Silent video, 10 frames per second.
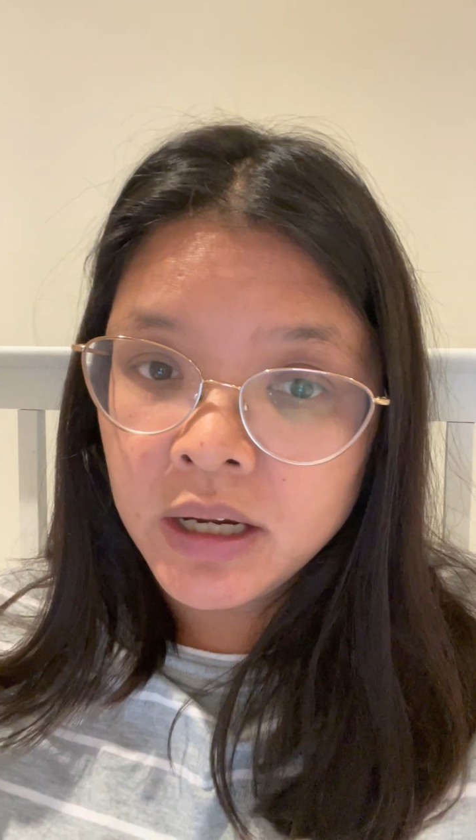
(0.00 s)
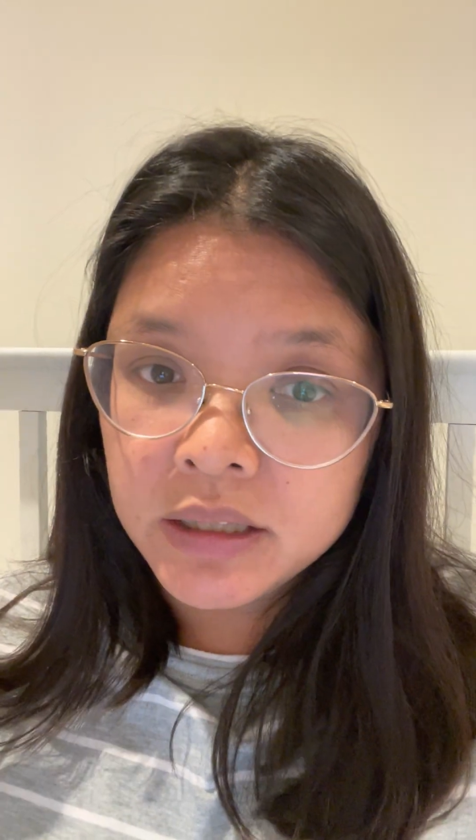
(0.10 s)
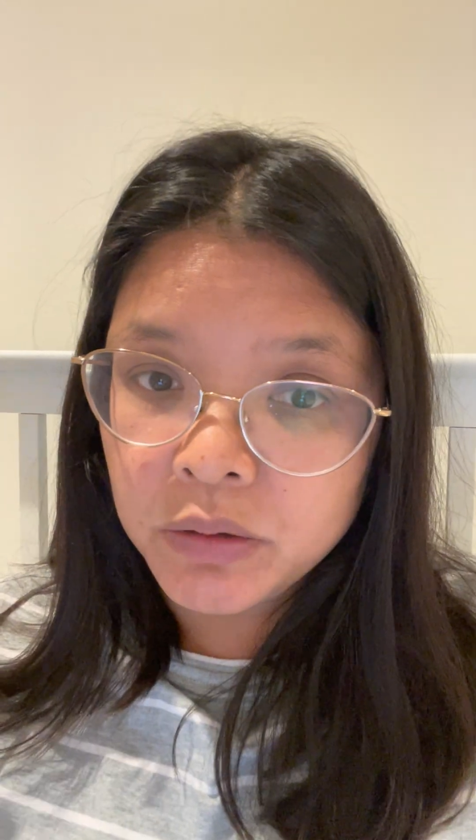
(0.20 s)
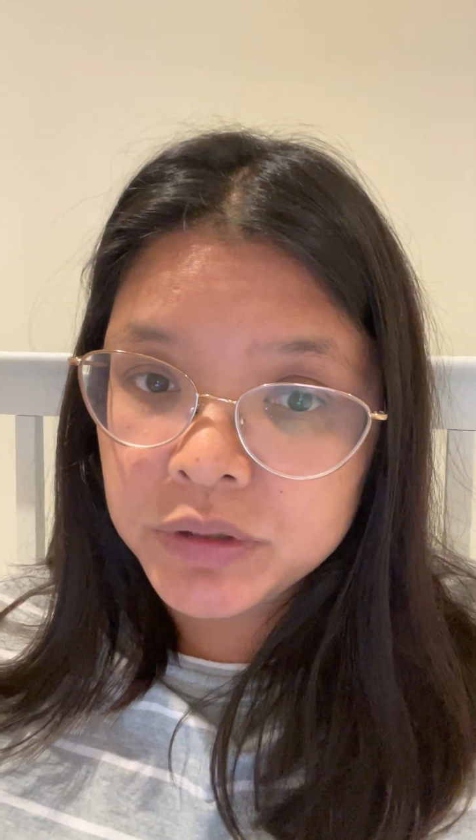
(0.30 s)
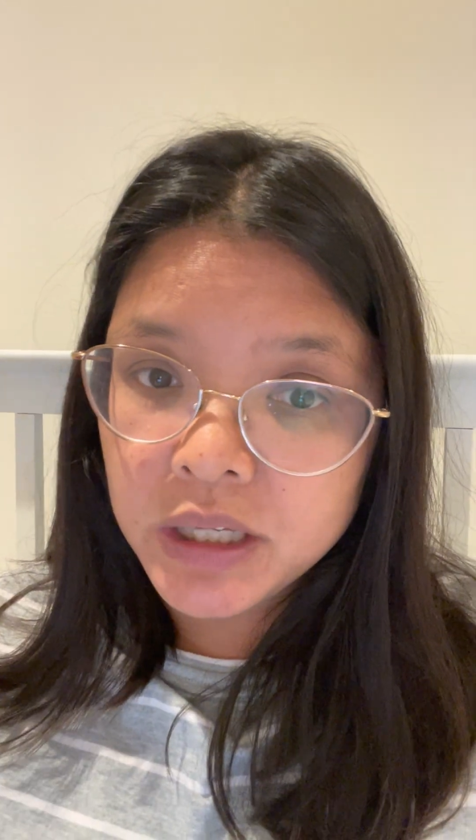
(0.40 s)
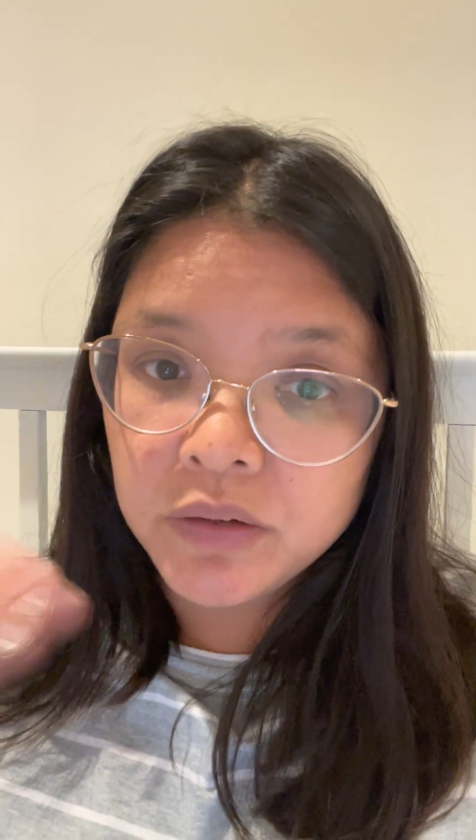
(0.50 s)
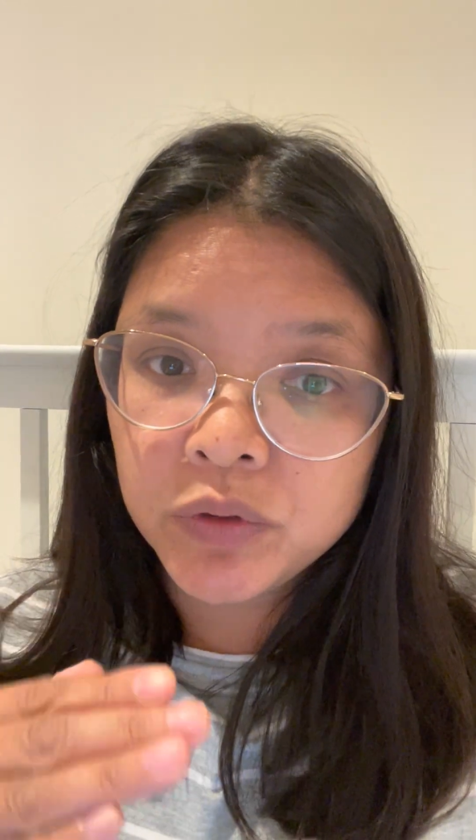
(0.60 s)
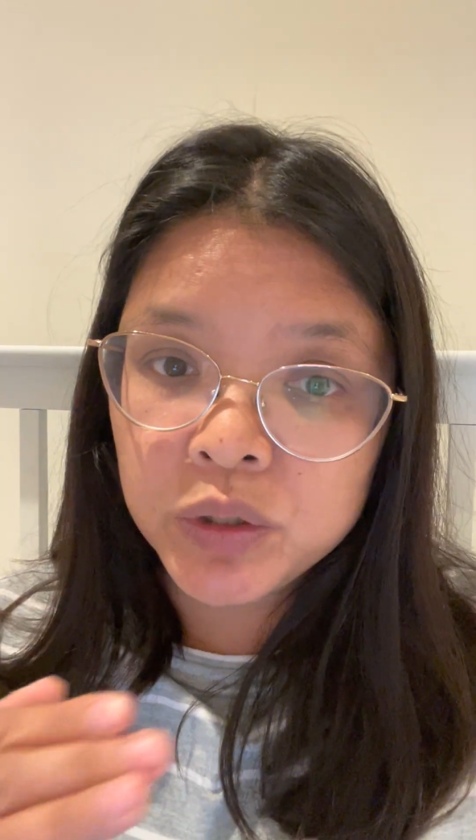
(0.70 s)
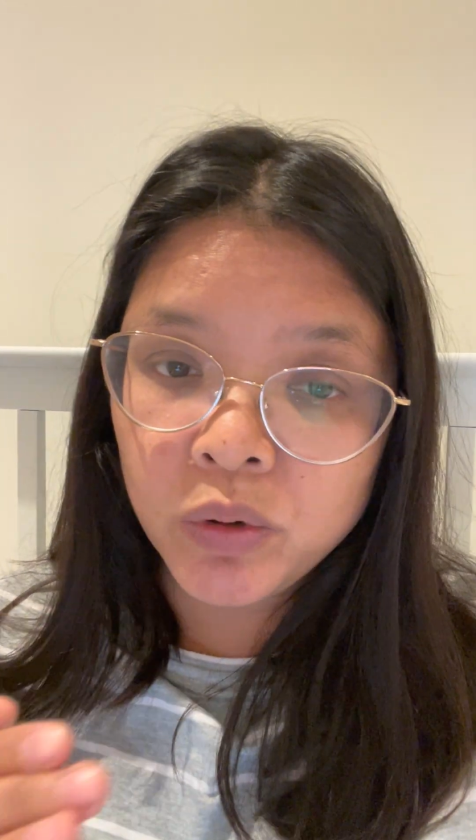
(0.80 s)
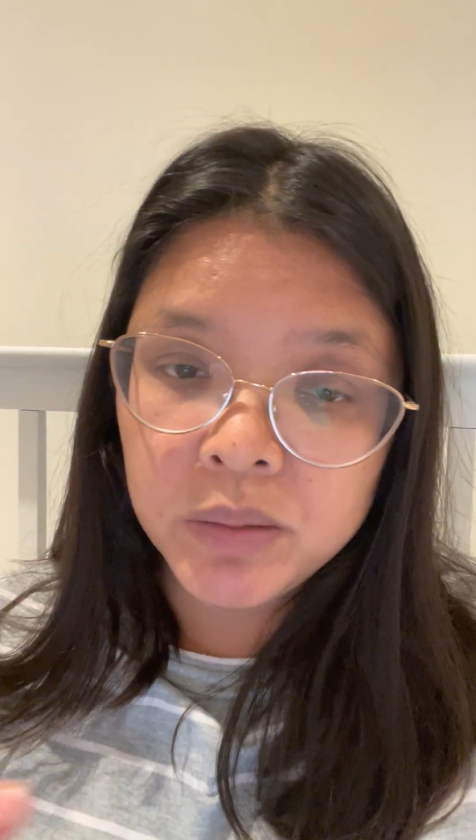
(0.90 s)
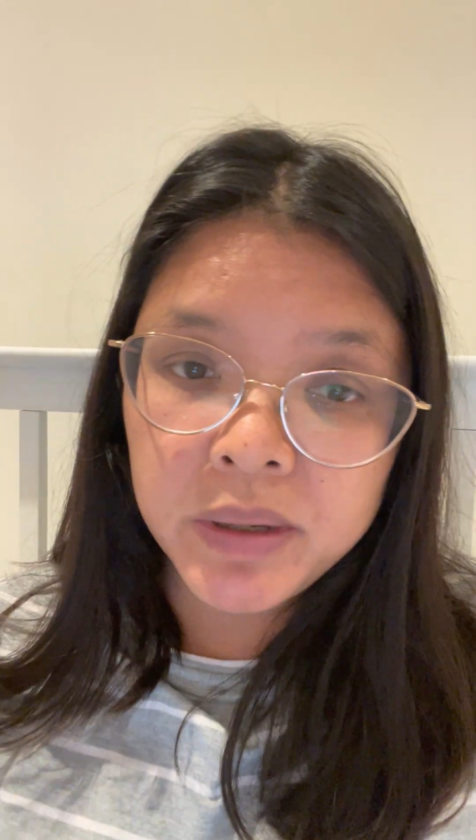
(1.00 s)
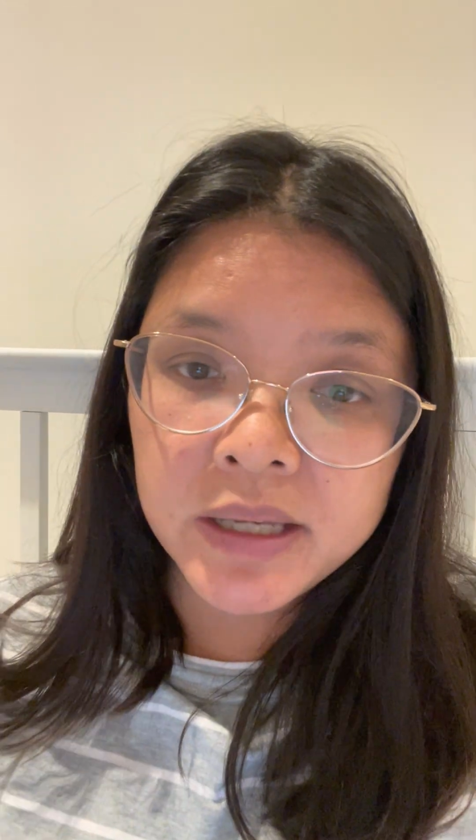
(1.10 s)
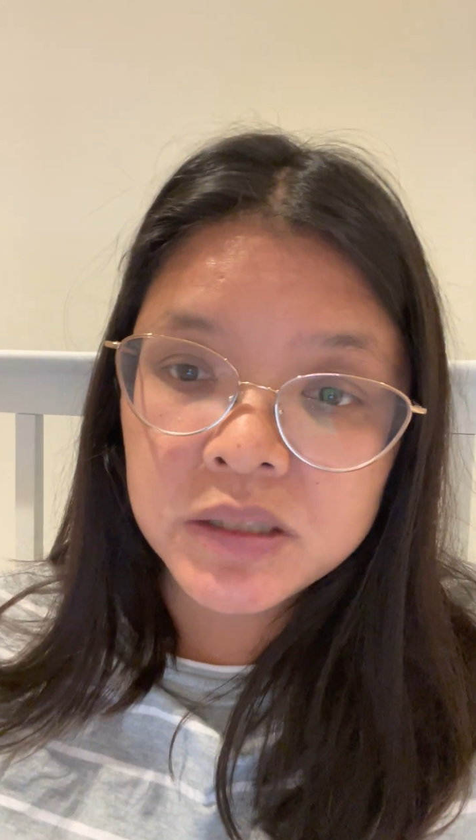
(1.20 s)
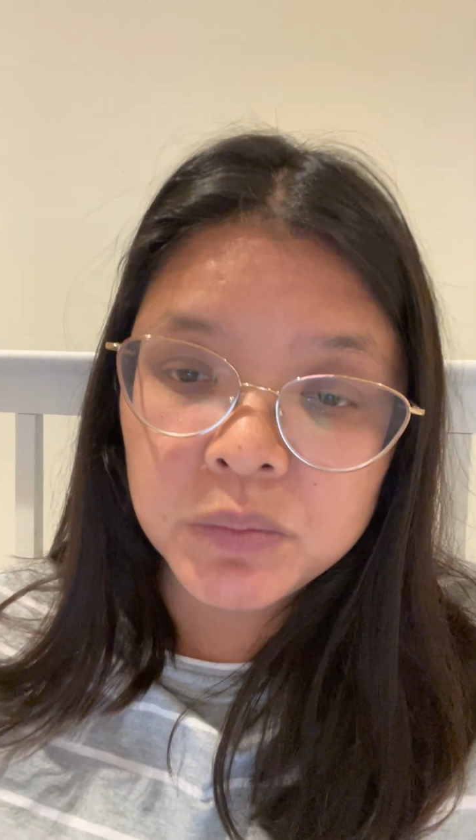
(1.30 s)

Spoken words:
that was inventory based,